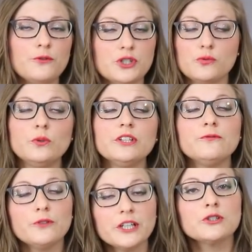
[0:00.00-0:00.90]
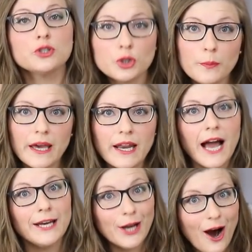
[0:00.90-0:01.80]
which is really freaking stupid,
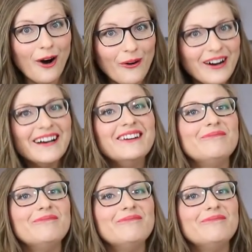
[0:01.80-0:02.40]
I know,